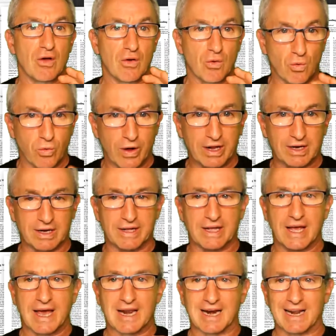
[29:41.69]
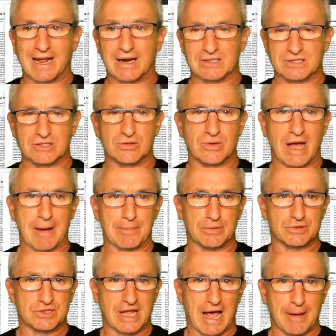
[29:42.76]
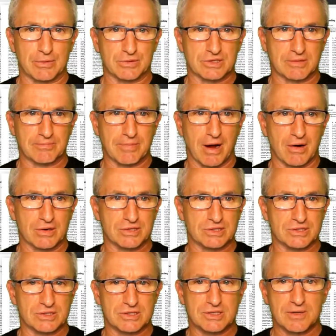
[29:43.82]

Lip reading: quickly and allowed us to do apples-to-apples comparisons.